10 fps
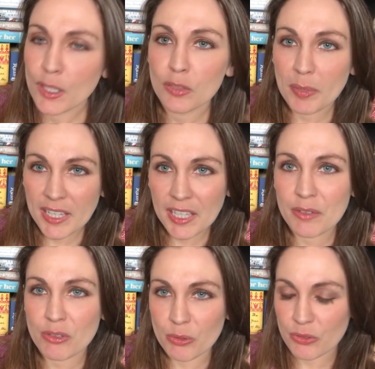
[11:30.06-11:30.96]
Speaking
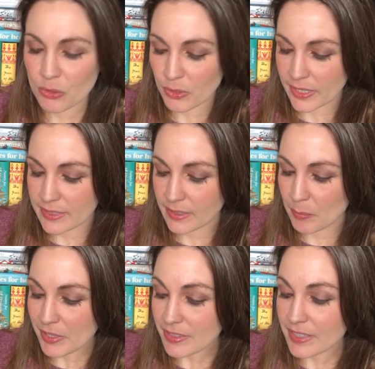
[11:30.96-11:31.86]
of short stories,
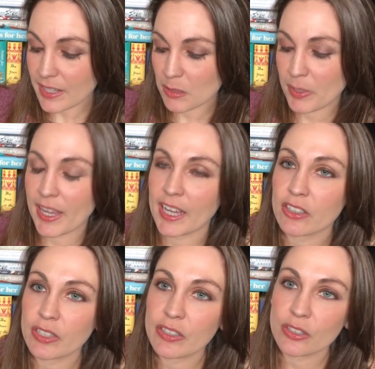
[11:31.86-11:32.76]
Mrs. Dalloway
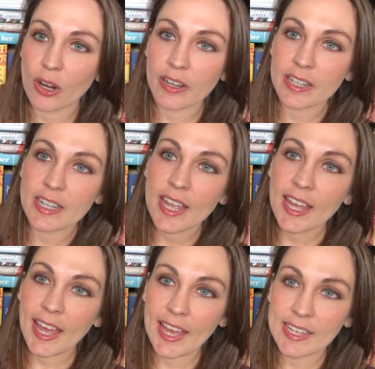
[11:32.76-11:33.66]
actually started
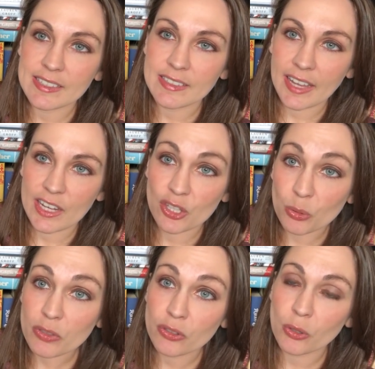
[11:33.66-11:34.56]
as a
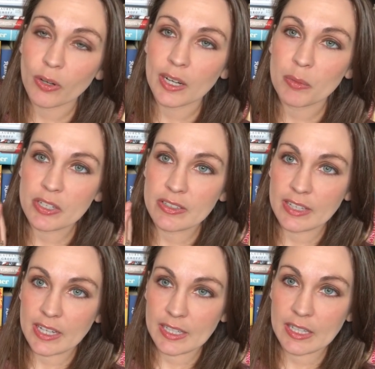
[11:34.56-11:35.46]
short story, which is
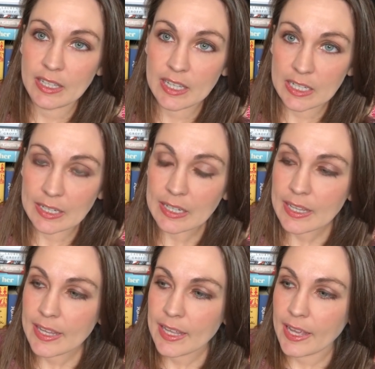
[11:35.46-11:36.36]
in here,
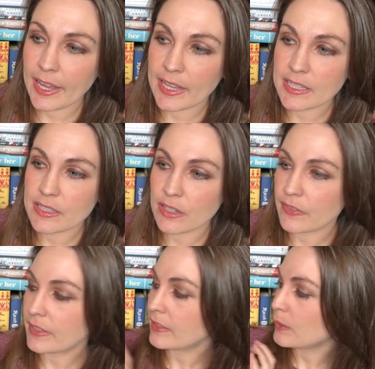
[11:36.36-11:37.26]
and
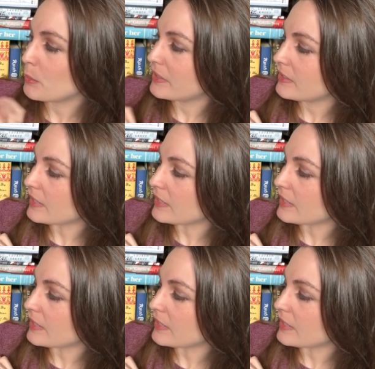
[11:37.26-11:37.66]
this is the Mrs.